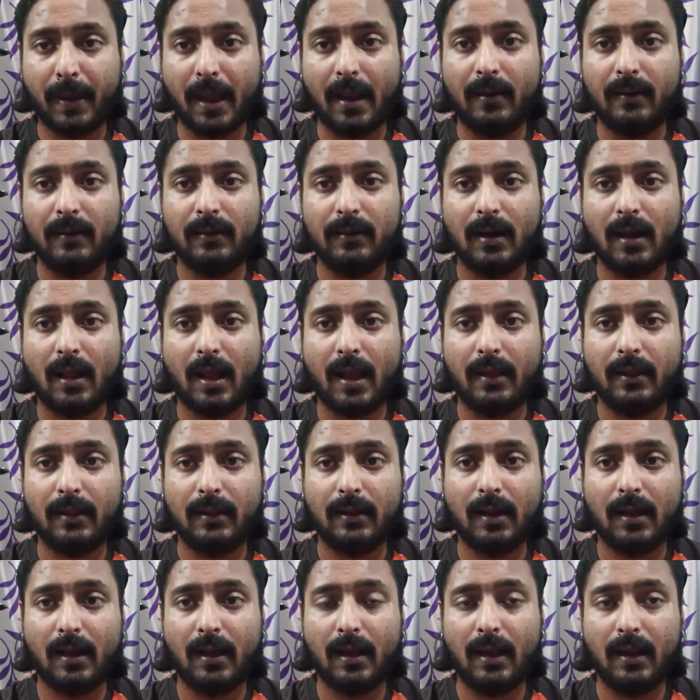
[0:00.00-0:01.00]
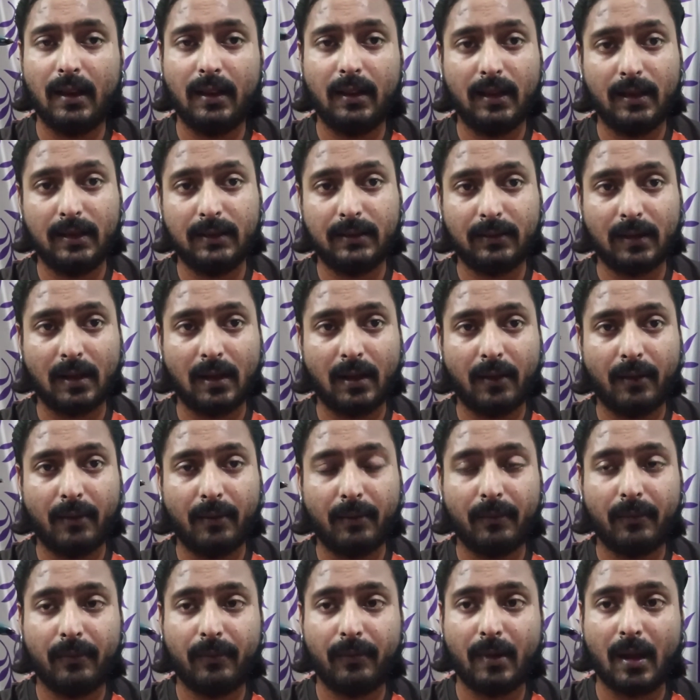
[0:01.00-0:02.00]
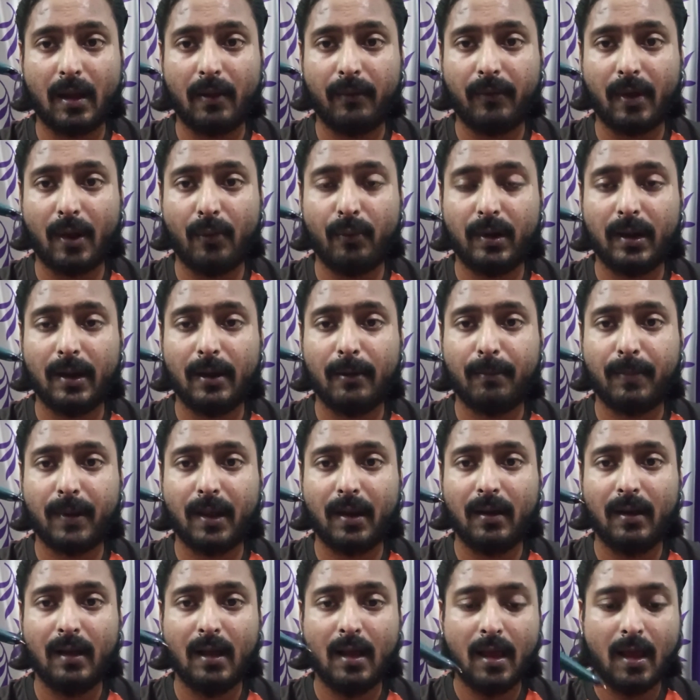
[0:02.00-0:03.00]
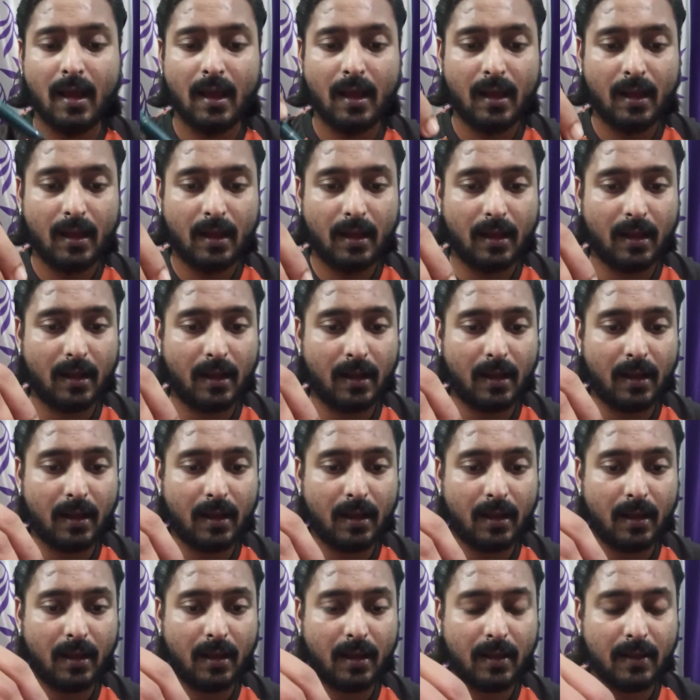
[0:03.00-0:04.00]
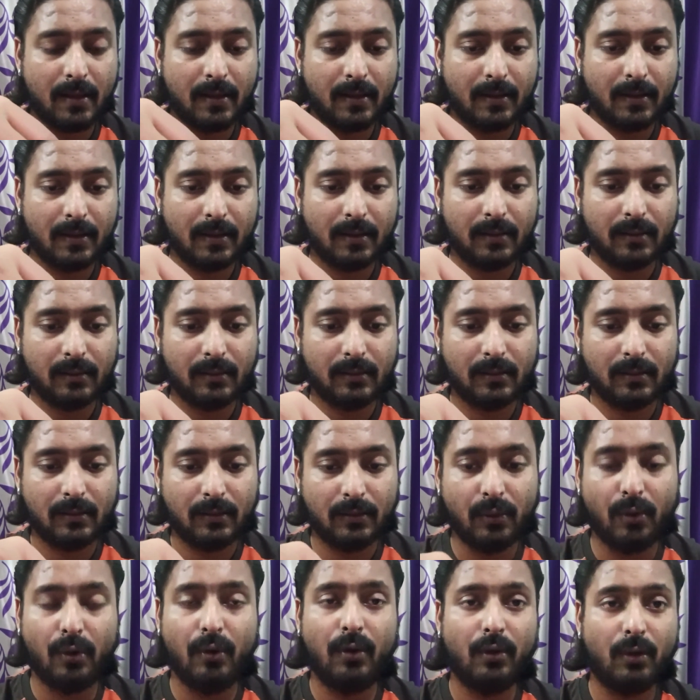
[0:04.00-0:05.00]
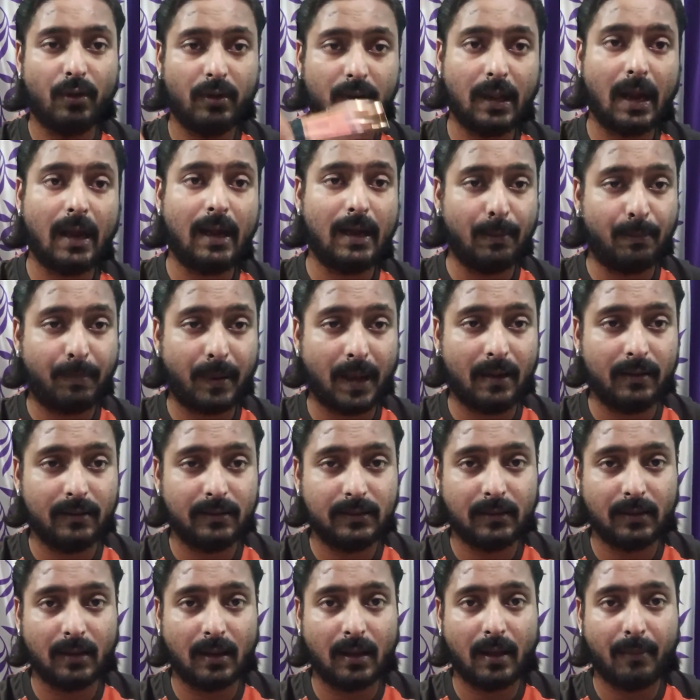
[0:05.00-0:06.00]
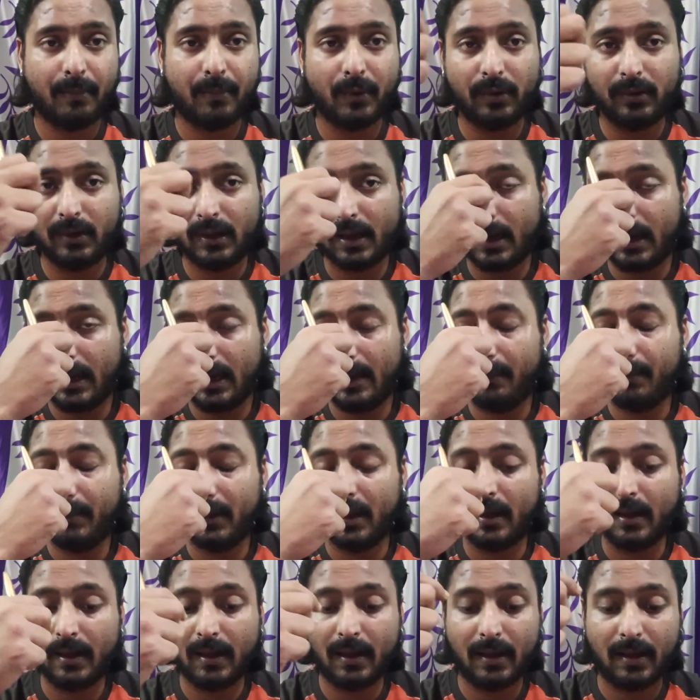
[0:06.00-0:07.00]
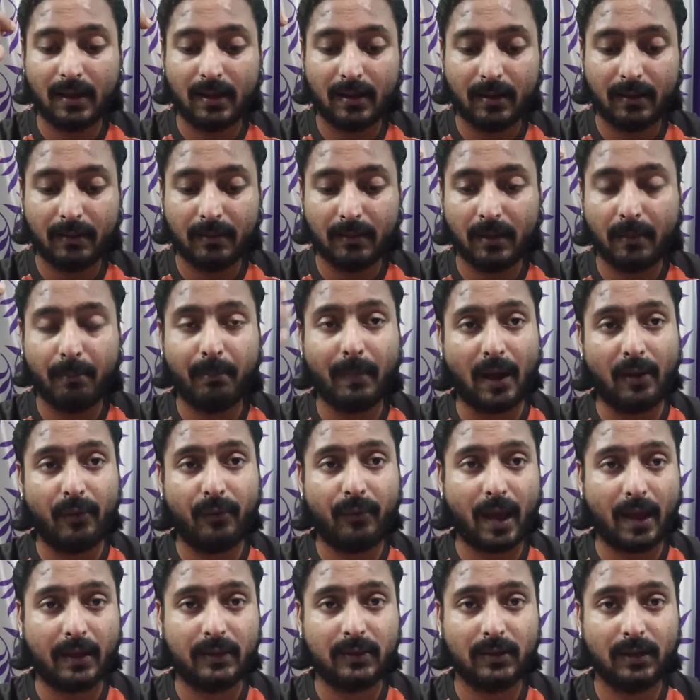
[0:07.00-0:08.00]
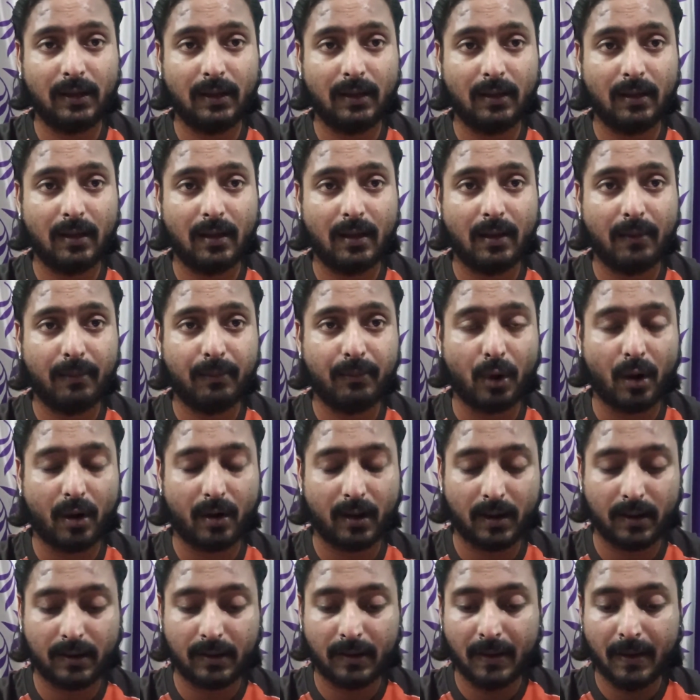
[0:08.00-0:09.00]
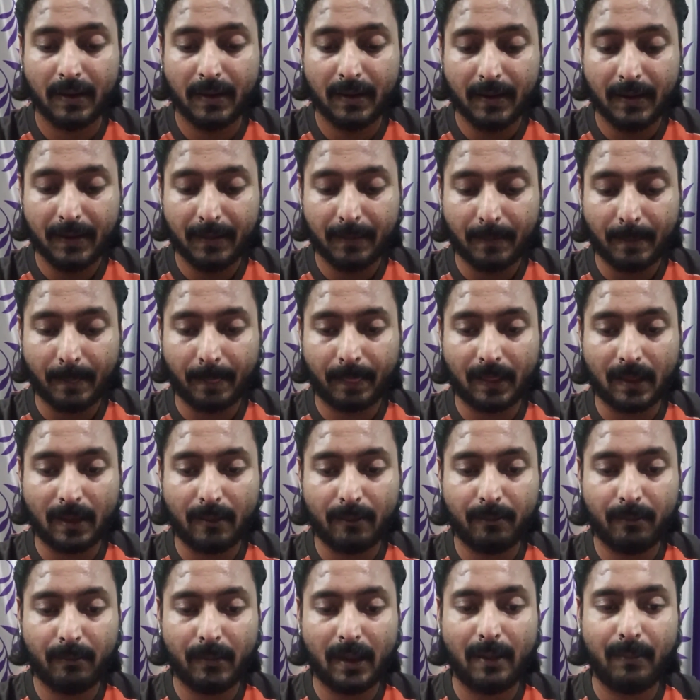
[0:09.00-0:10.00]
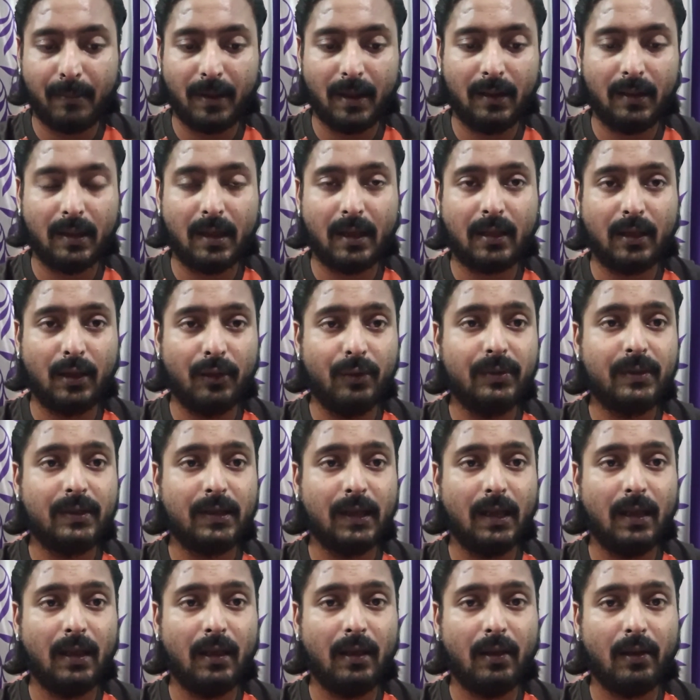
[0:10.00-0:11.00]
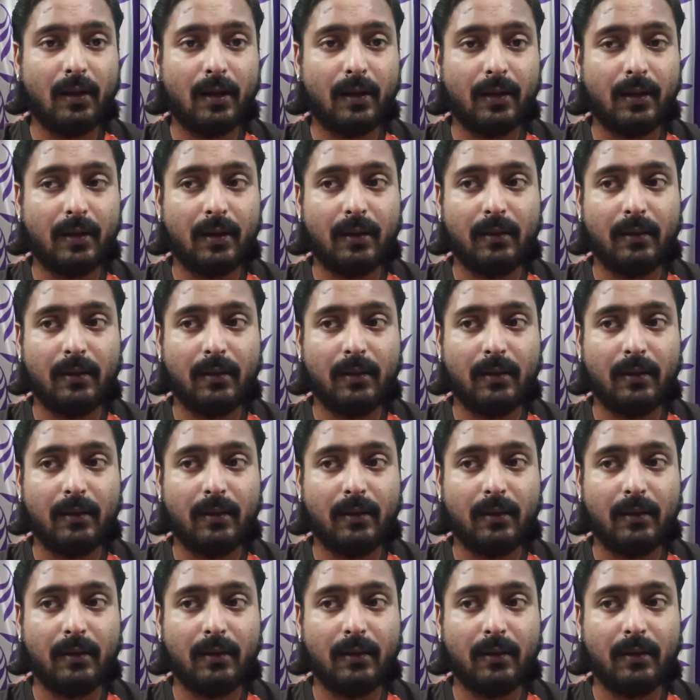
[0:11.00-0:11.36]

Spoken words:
pen, like in this fountain pen. Don't know, that depends upon the nib manufacturing product. Maybe the QC